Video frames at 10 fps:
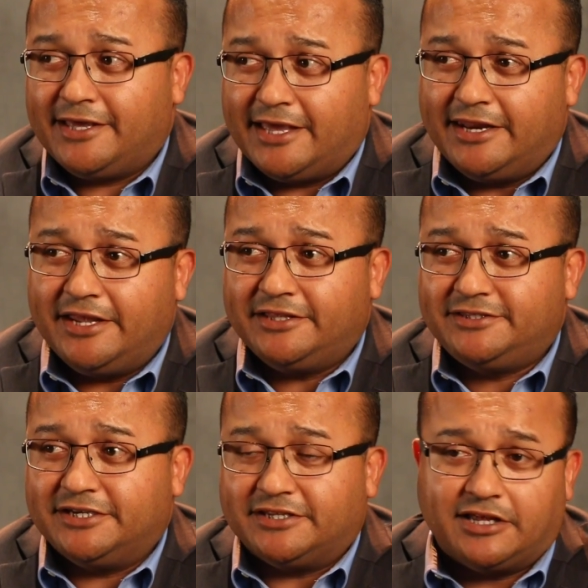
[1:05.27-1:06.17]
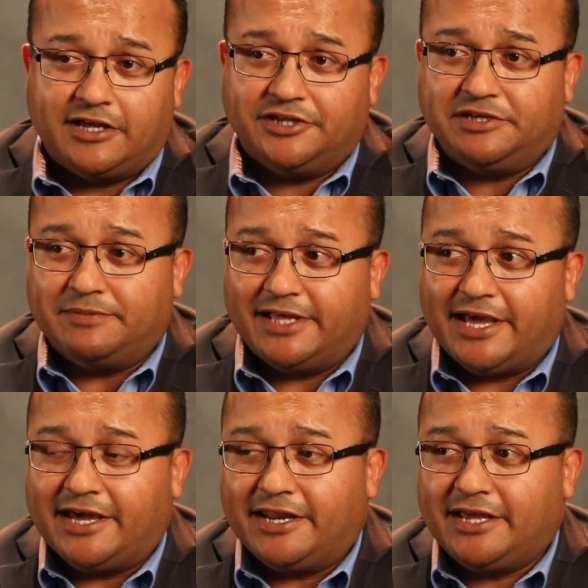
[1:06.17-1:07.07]
Any technology
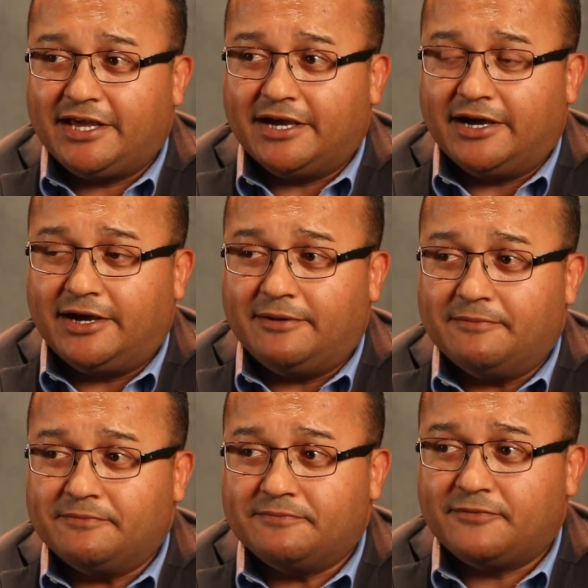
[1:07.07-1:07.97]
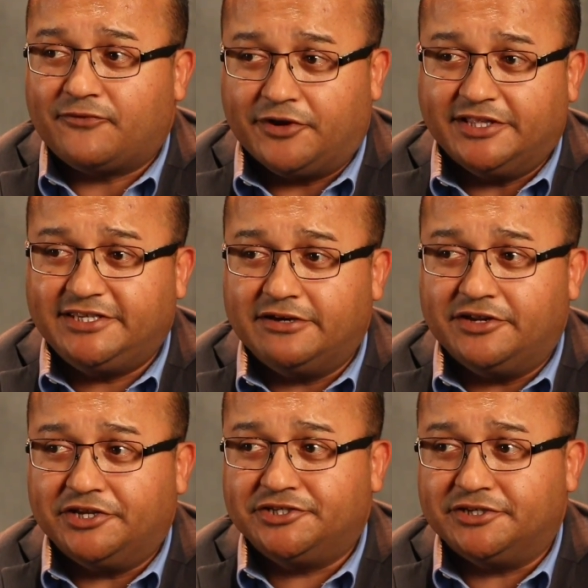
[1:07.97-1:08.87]
plan for
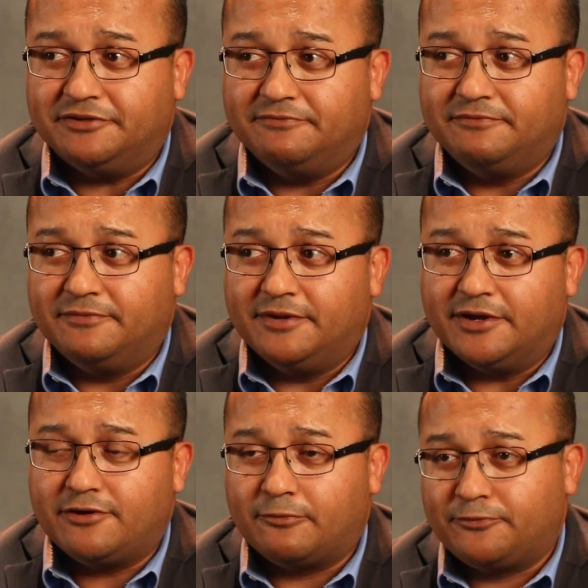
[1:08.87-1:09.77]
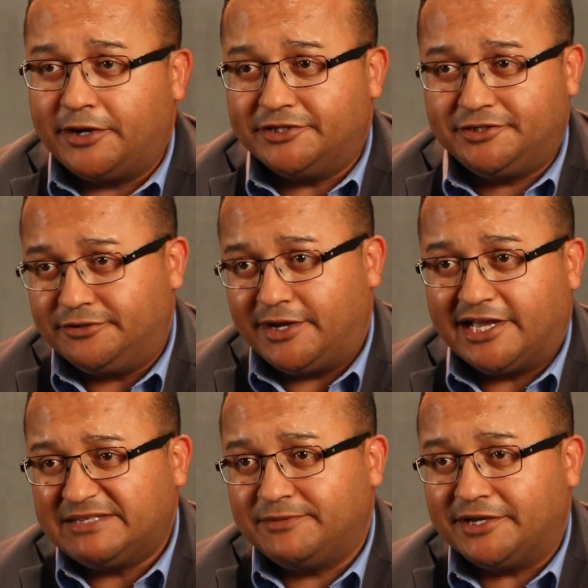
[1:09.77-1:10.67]
utility should incorporate two
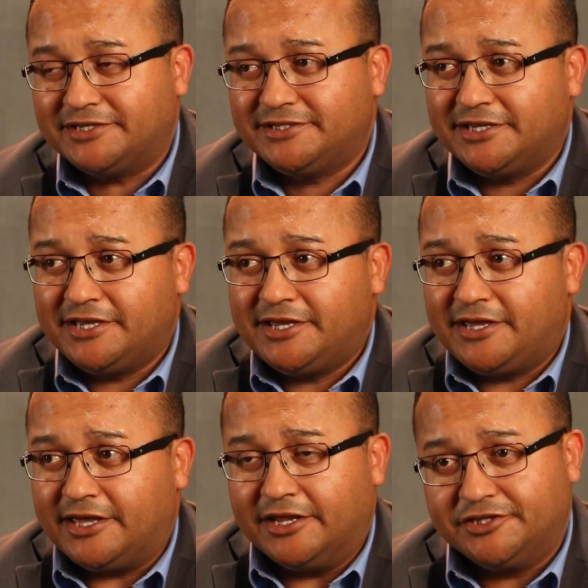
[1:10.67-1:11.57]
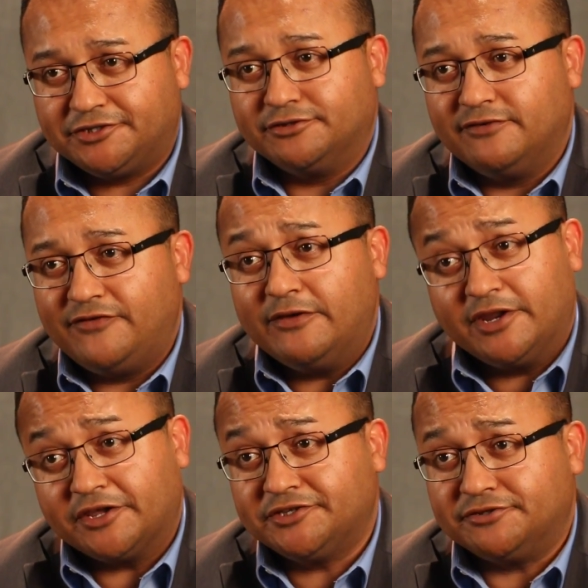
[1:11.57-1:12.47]
aspects, an internal view
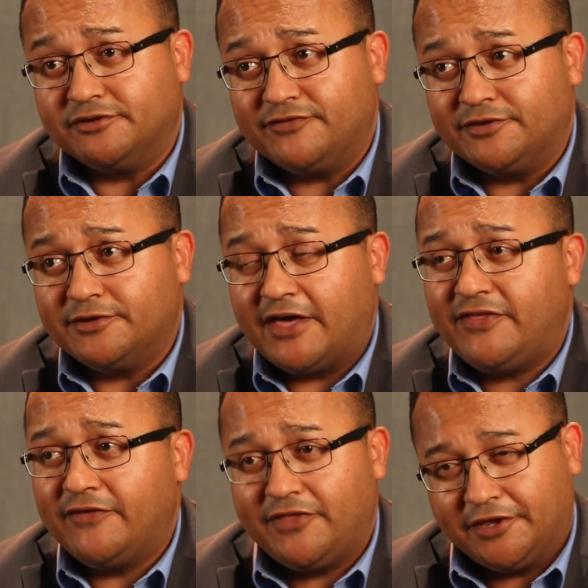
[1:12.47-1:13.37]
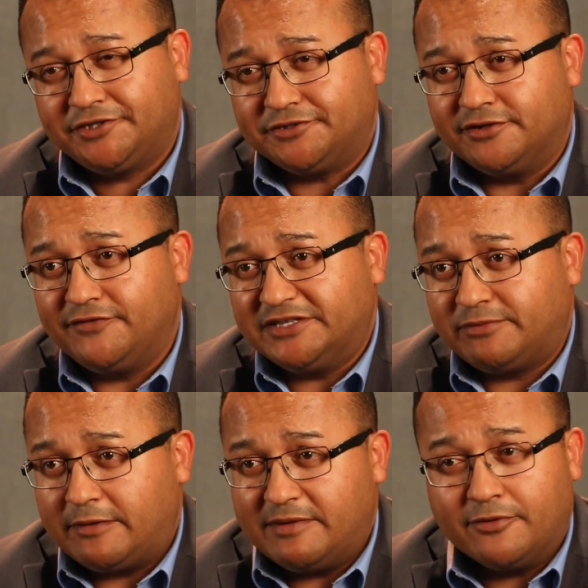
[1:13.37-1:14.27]
and an external view. I think the external view is
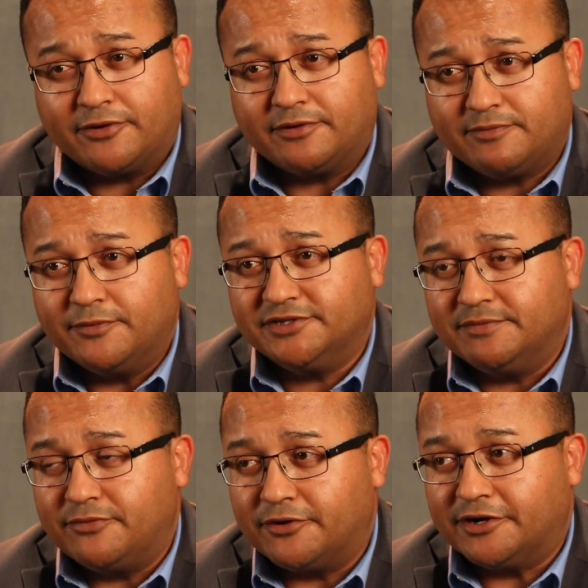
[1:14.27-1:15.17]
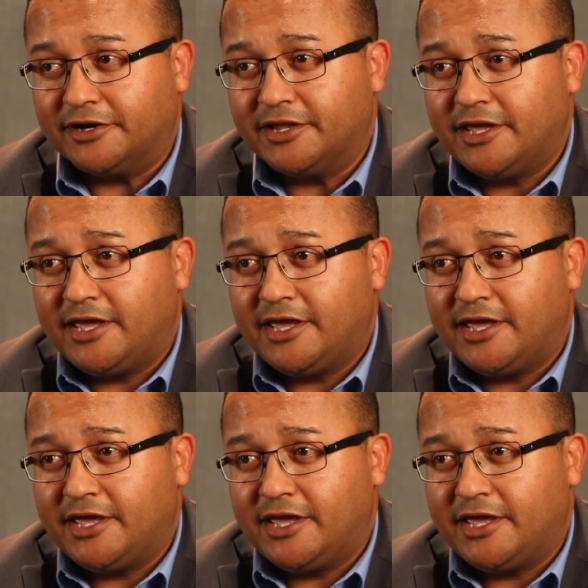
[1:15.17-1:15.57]
probably most important.